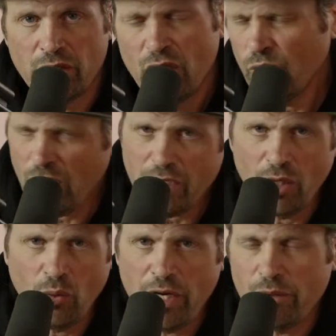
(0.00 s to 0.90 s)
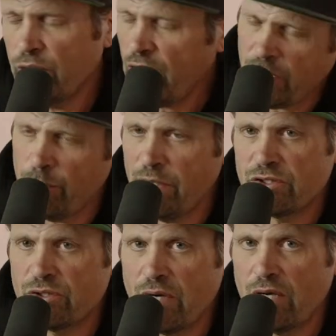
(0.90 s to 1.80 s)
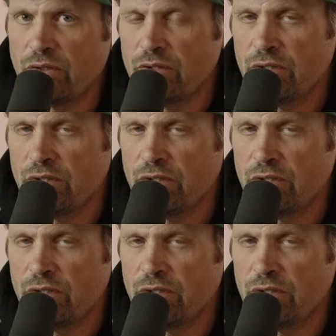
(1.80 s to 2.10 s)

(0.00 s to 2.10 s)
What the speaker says: We're not going to wait. We're not going to mess around.